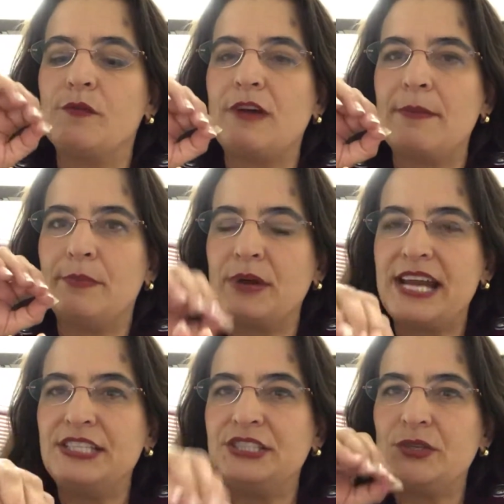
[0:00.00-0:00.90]

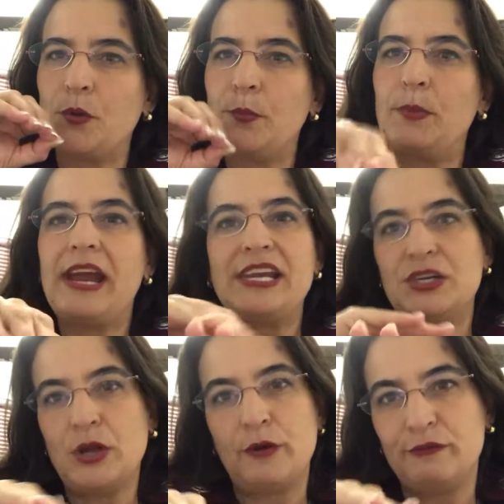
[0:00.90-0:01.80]
vibration or pain, you
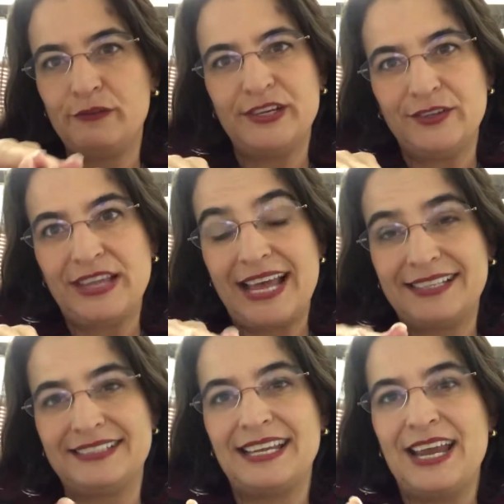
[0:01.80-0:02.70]
don't feel
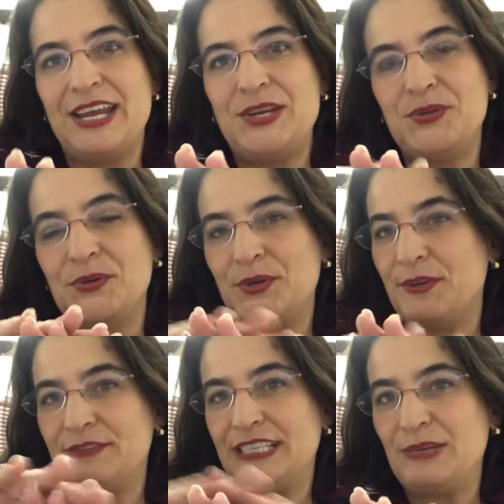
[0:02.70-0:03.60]
that in your
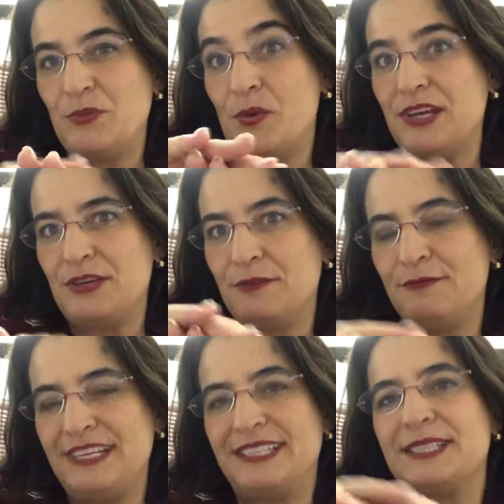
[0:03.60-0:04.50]
nerves anymore and in your
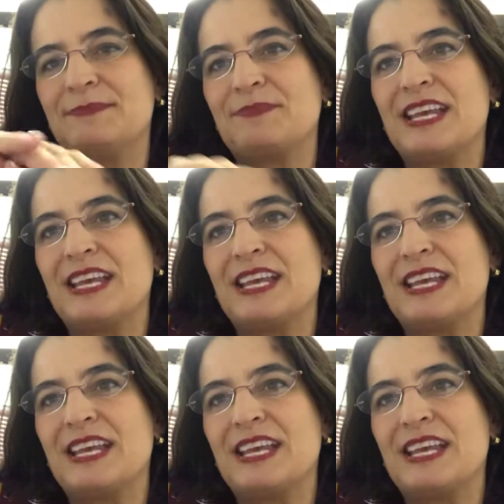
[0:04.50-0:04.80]
feet.